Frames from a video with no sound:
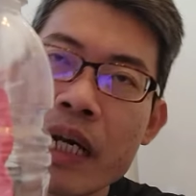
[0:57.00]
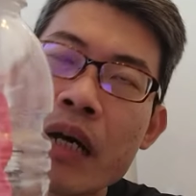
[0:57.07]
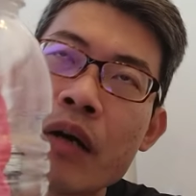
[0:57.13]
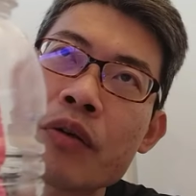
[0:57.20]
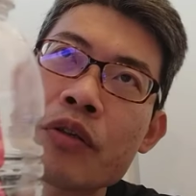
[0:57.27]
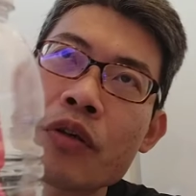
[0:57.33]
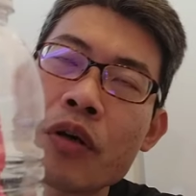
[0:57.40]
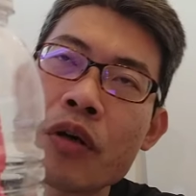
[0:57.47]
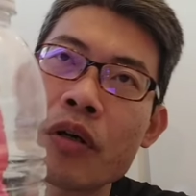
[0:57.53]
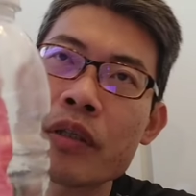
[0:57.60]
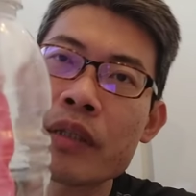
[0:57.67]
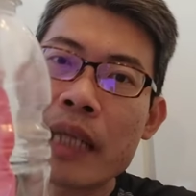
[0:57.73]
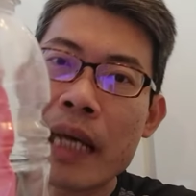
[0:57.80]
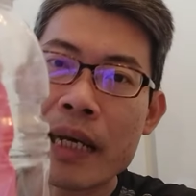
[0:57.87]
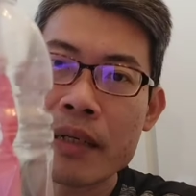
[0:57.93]
how your
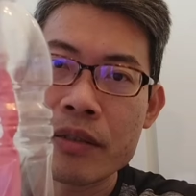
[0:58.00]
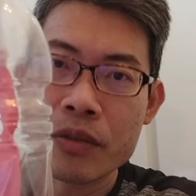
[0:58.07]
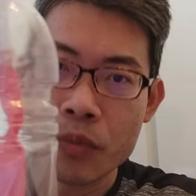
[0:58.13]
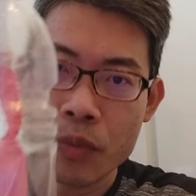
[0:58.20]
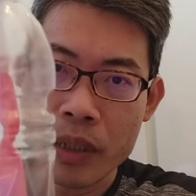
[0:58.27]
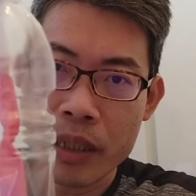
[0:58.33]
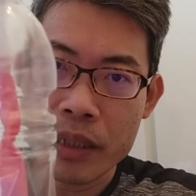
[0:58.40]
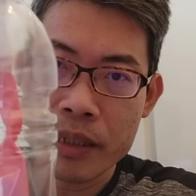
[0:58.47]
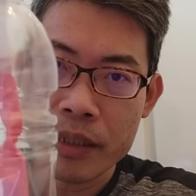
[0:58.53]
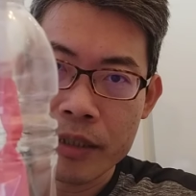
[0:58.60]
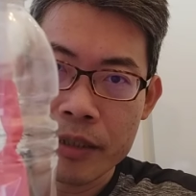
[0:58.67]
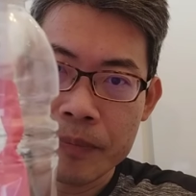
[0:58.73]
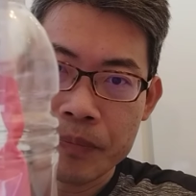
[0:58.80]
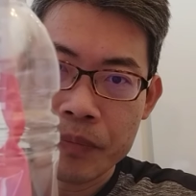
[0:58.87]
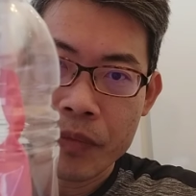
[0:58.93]
lungs work.
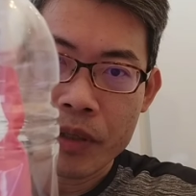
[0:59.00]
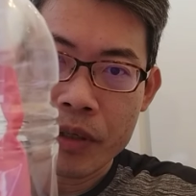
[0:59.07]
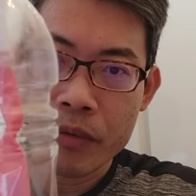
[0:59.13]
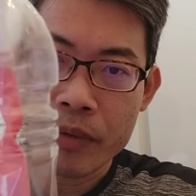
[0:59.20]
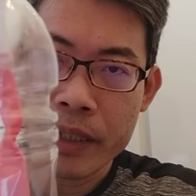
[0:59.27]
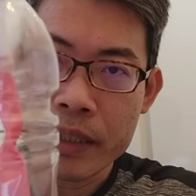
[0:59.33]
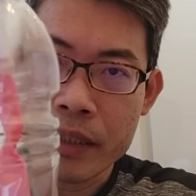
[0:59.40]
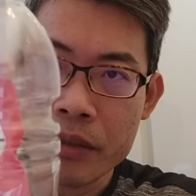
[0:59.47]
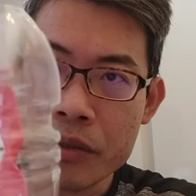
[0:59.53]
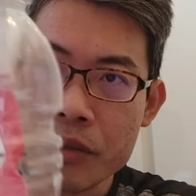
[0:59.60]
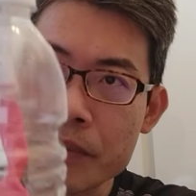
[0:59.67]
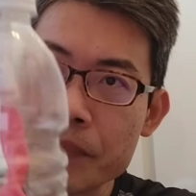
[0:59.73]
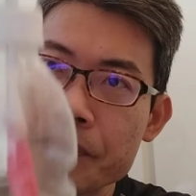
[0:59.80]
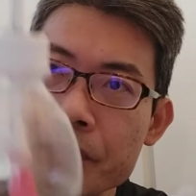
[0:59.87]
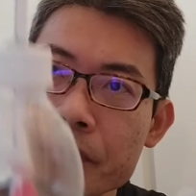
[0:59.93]
Alright, girls?
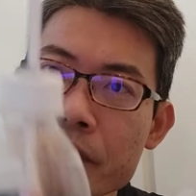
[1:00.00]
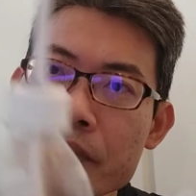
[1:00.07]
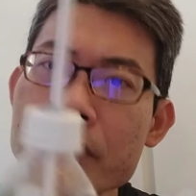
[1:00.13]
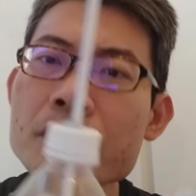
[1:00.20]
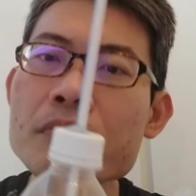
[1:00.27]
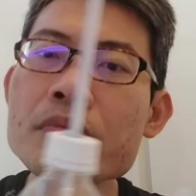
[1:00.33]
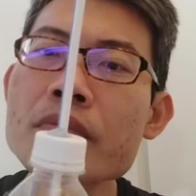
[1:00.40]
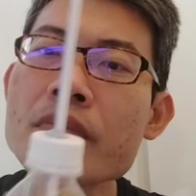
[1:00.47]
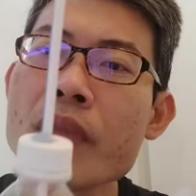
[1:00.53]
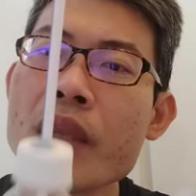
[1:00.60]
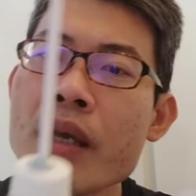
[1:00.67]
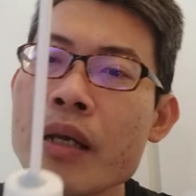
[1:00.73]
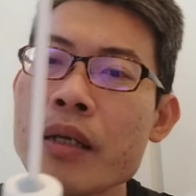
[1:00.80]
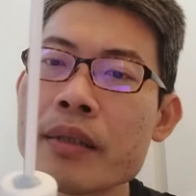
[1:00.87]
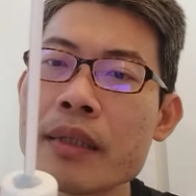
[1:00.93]

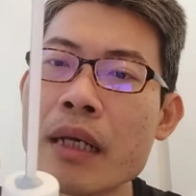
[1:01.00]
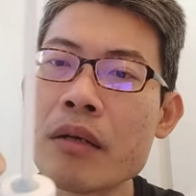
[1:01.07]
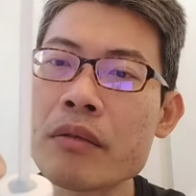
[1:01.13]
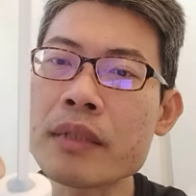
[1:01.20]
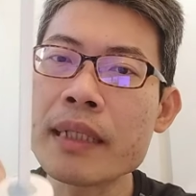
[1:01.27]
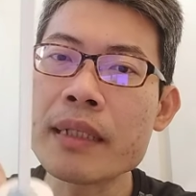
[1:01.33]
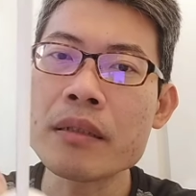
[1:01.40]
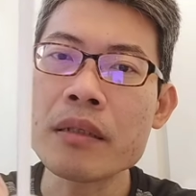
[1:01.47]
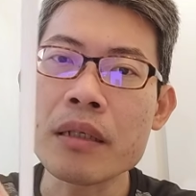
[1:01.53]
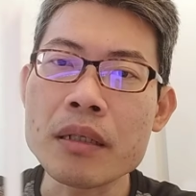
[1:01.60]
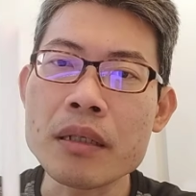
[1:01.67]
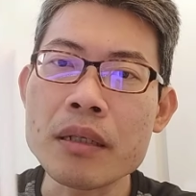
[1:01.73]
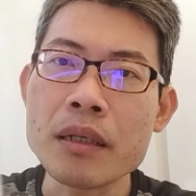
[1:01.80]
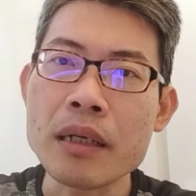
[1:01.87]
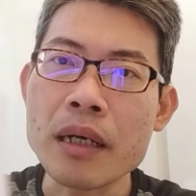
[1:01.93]
Now then,
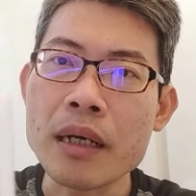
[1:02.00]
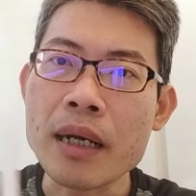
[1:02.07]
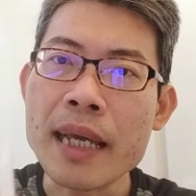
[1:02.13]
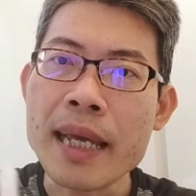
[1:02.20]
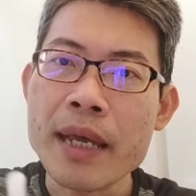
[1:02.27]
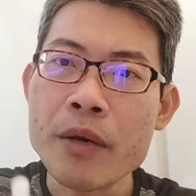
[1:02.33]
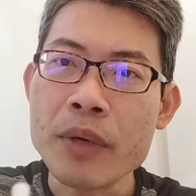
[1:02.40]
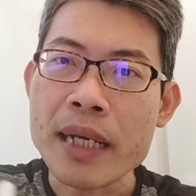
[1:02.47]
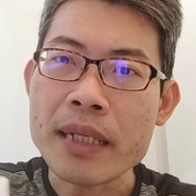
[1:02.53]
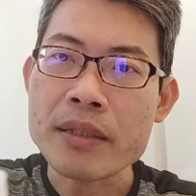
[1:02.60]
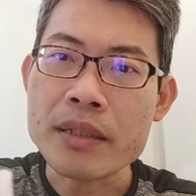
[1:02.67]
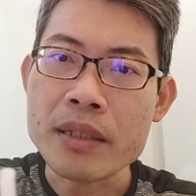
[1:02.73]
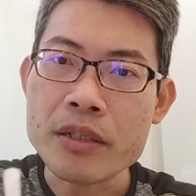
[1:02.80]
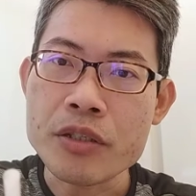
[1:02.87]
air will enter